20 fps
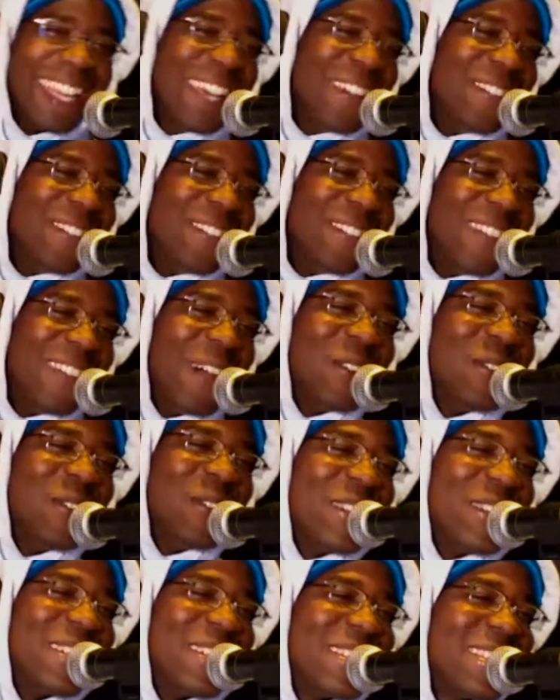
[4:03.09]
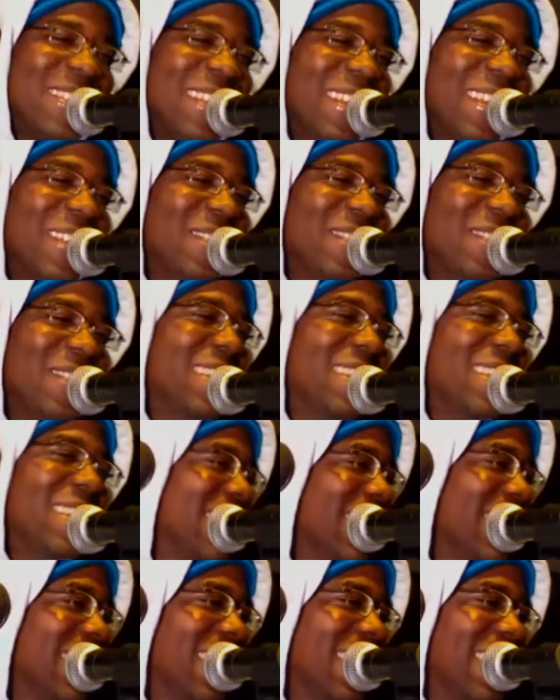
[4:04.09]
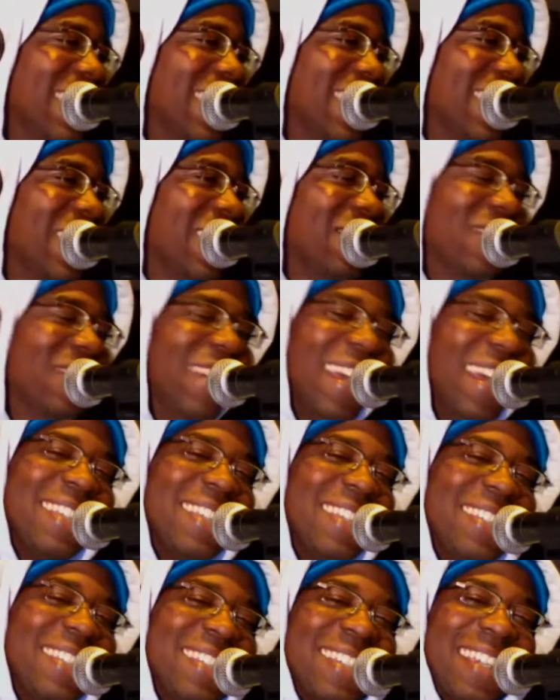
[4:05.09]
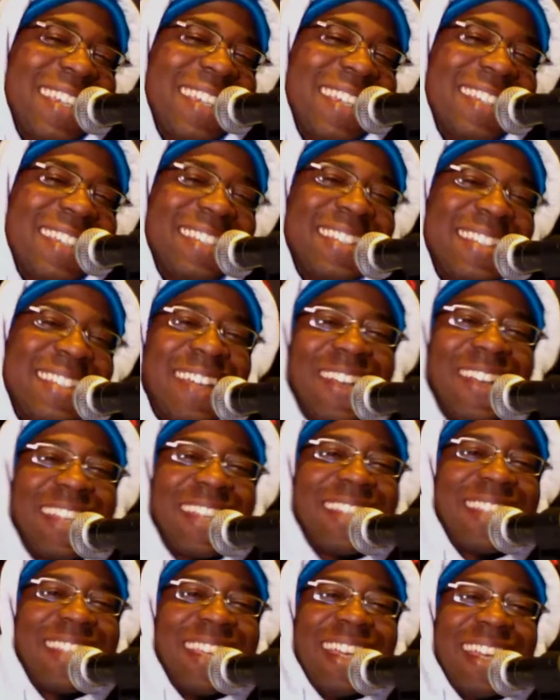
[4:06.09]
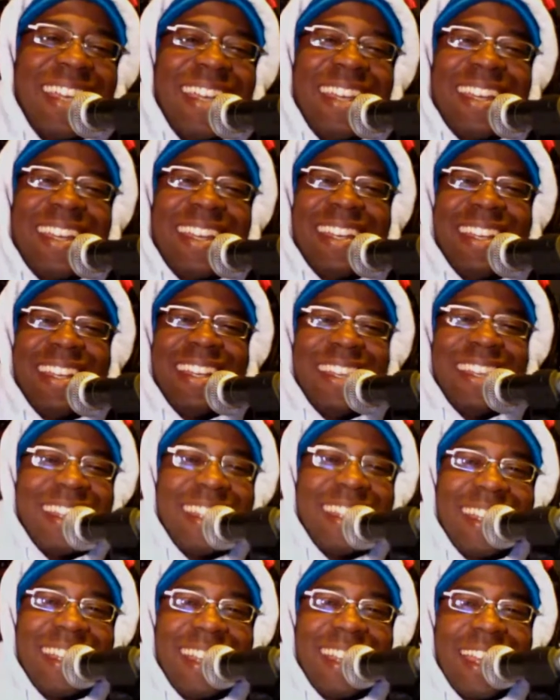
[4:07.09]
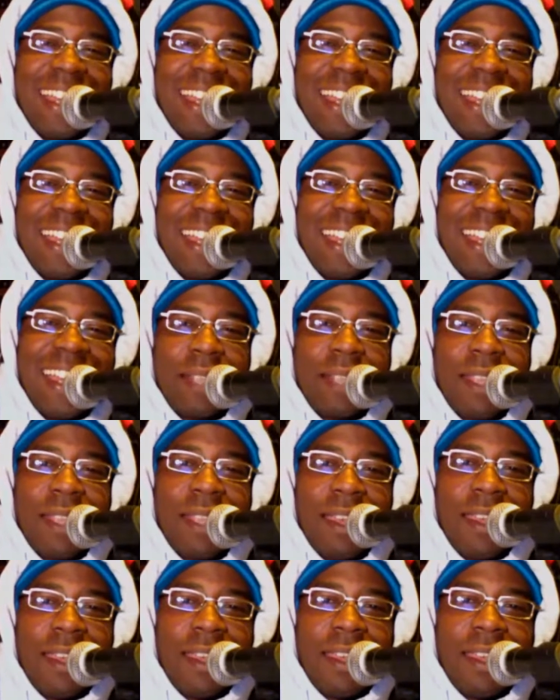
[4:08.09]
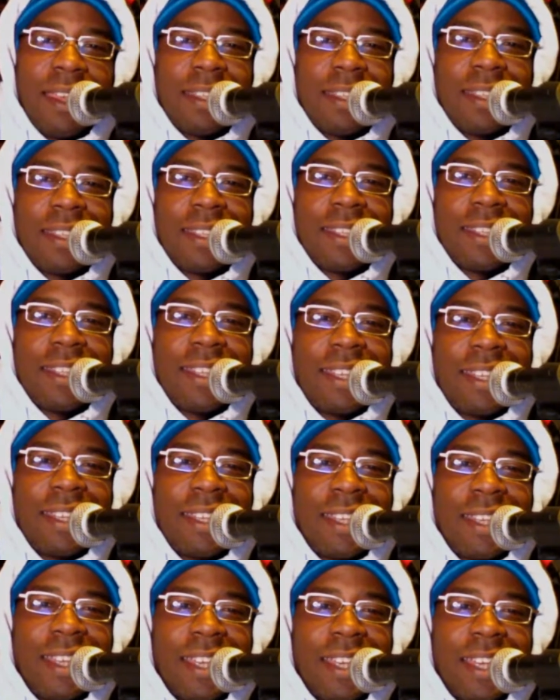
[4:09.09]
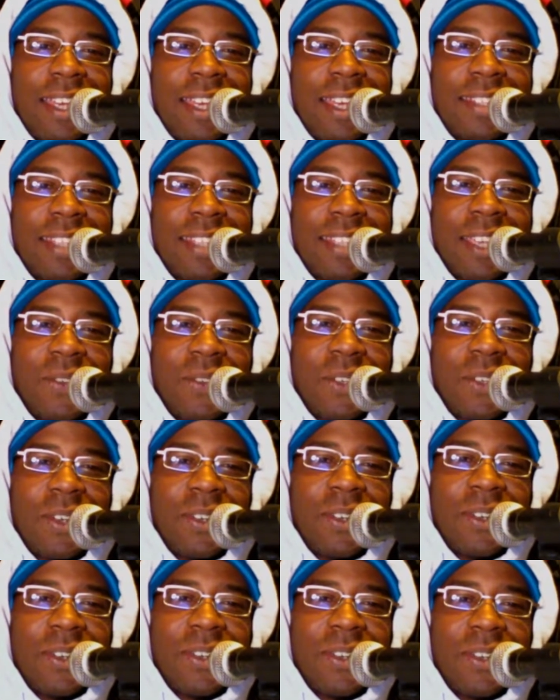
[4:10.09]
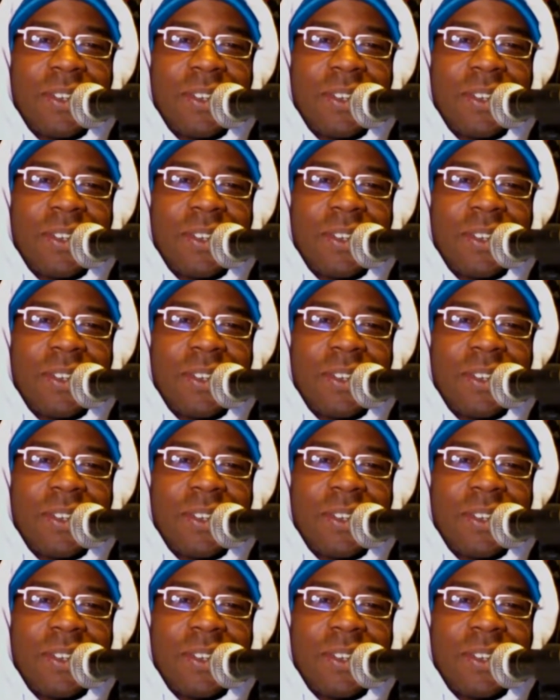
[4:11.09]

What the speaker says: My own worst enemy in Basket Case. How about that? How about that? How does that one go?